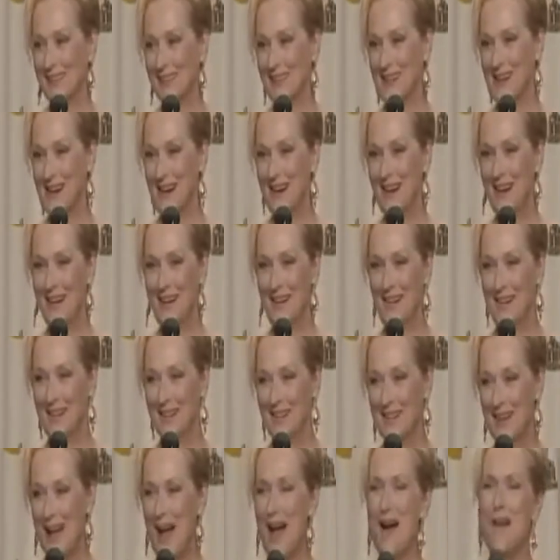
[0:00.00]
to inspire
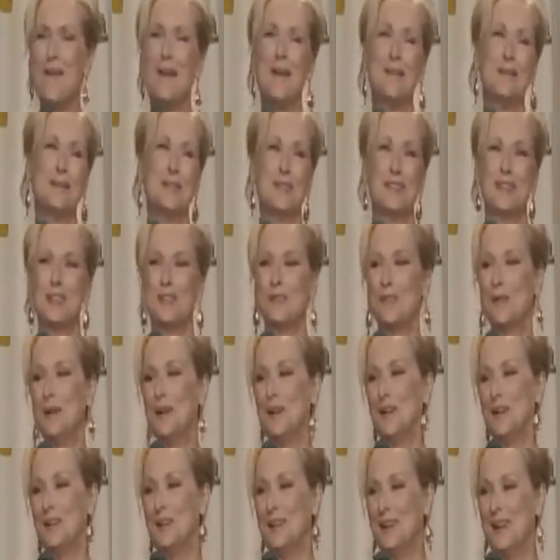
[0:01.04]
and entertain.
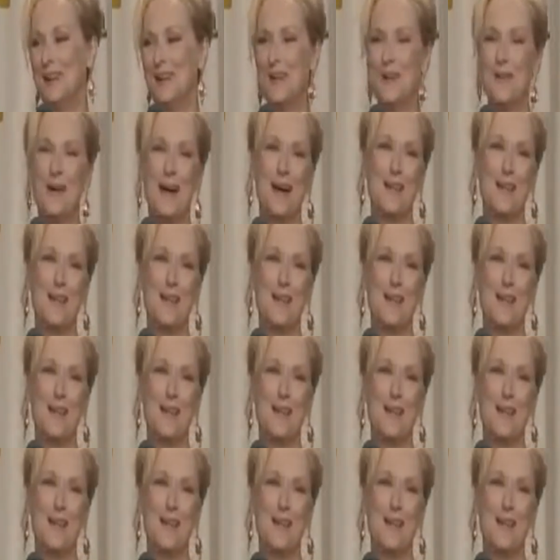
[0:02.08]
The